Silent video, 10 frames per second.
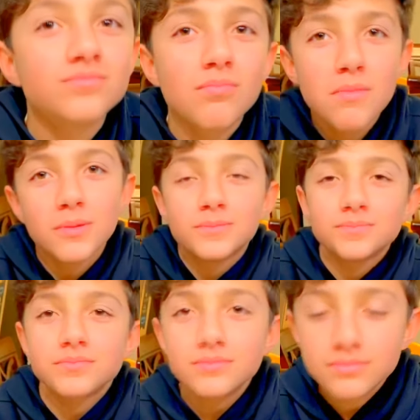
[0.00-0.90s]
And the
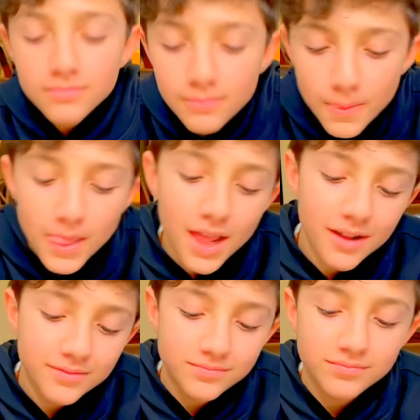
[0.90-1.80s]
veggies,
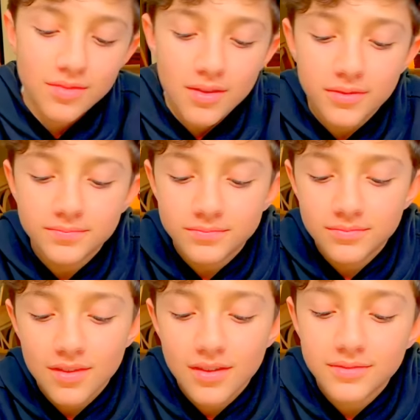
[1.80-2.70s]
I want you to
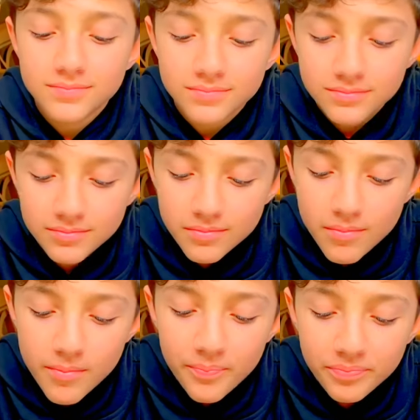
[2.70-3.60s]
approve every
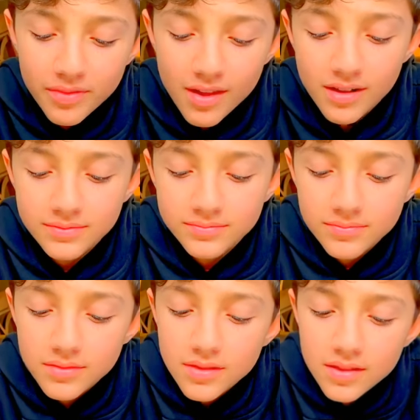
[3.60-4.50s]
single
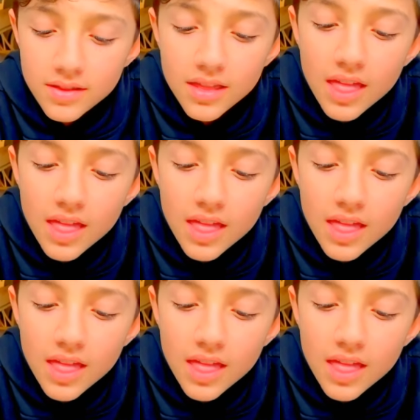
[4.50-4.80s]
part of it.